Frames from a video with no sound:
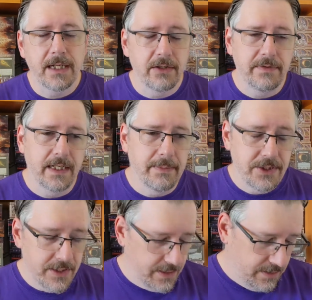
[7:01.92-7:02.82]
of
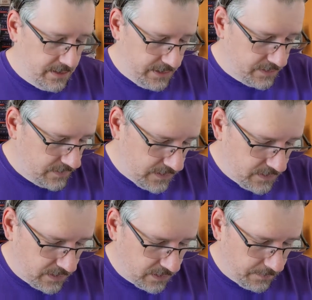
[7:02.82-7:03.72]
damage, then it's
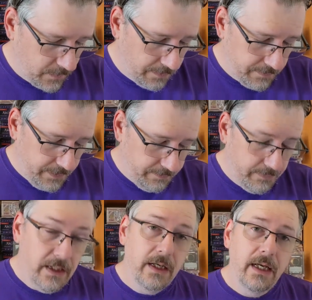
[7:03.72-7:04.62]
going to go poor for you.
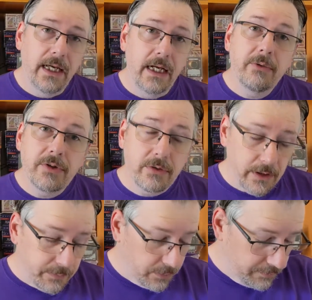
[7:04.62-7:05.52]
And it was going
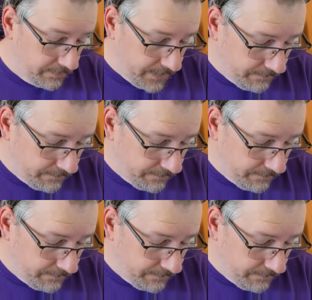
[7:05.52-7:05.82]
poor for me.